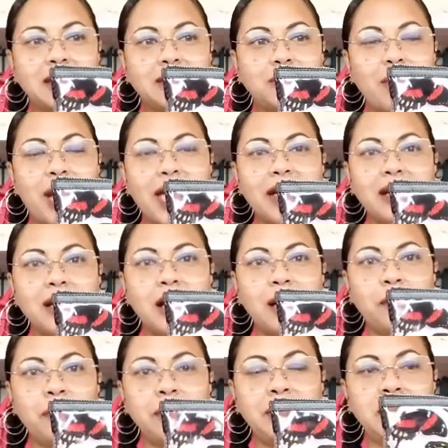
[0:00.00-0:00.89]
It's by a
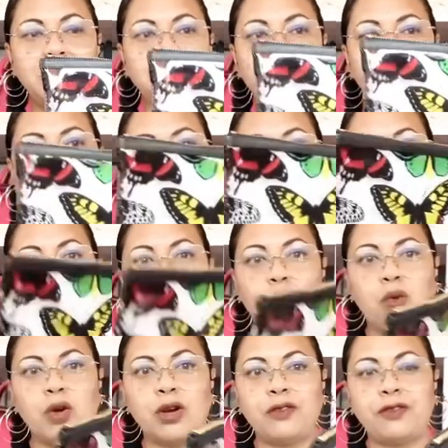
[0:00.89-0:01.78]
company
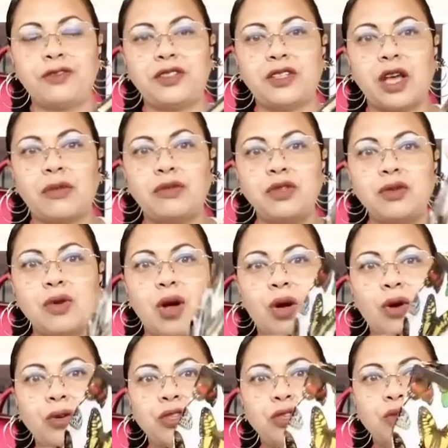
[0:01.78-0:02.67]
called Wolf,
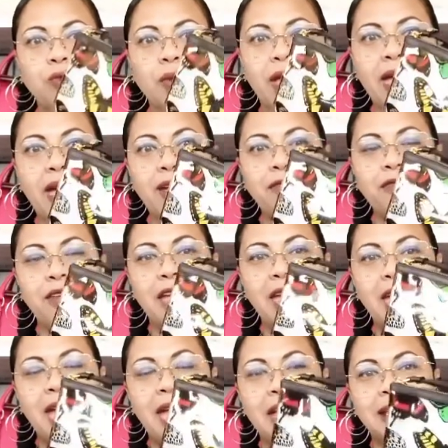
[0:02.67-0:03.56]
W-O-U-F,
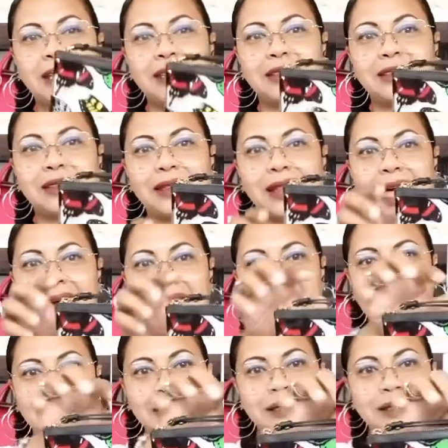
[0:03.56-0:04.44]
and it's
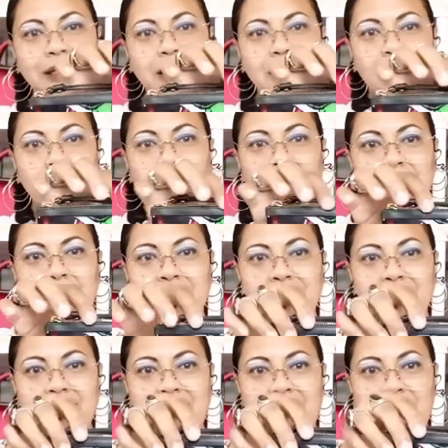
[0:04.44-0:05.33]
lined
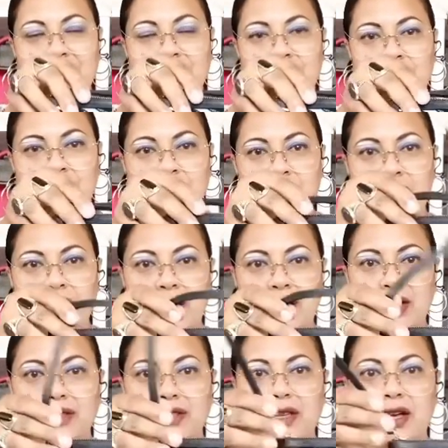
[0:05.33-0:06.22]
in leather.
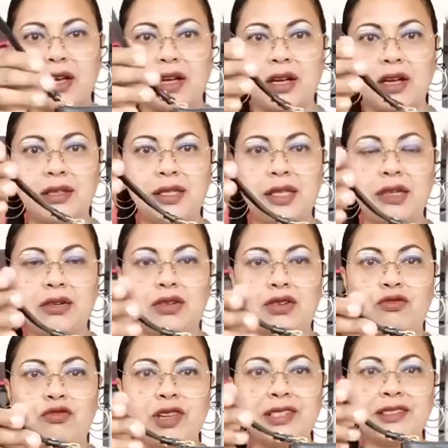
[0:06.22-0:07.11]
The
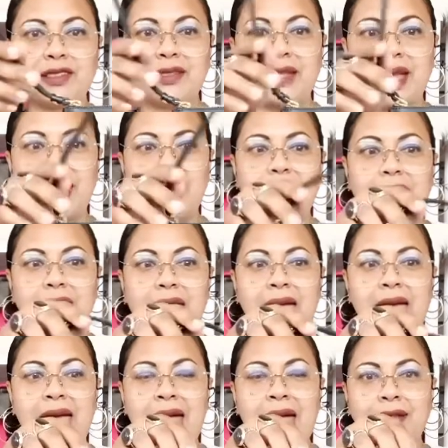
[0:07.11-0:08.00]
little wristlet
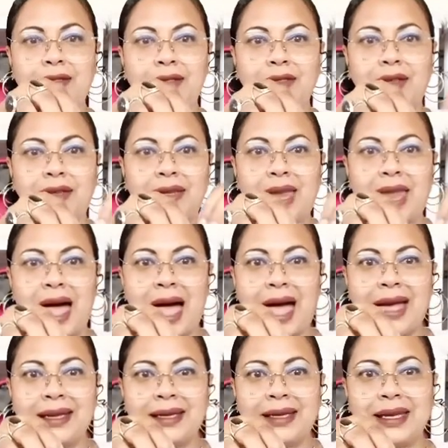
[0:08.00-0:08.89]
and the
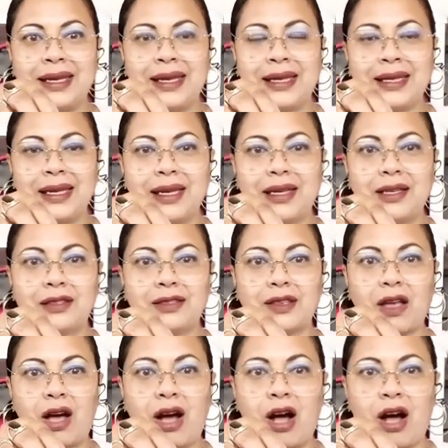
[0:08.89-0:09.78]
lining
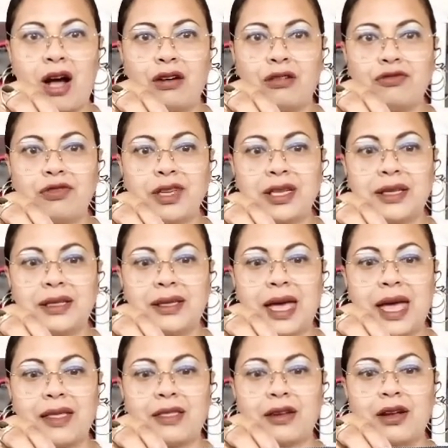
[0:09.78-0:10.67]
is all real
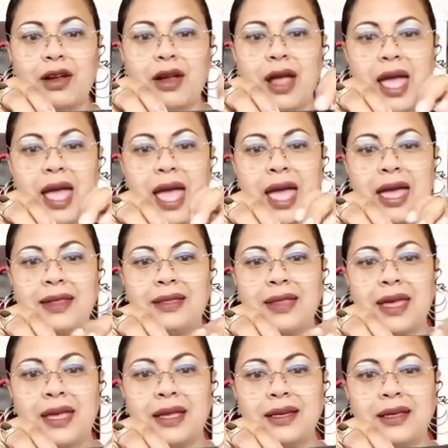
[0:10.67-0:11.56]
leather,
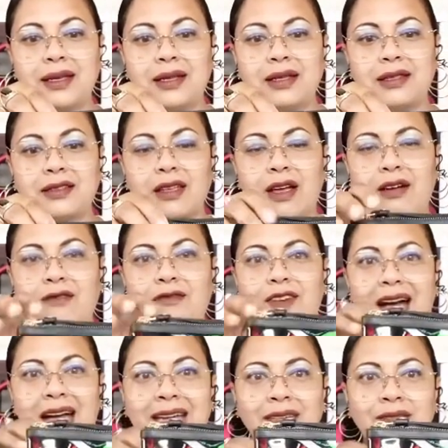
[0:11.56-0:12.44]
and then it's a
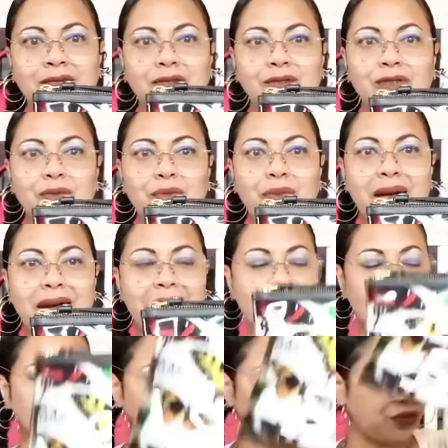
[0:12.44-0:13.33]
vinyl
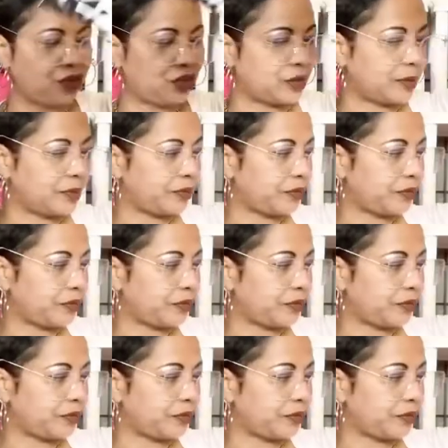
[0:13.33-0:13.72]
pouch.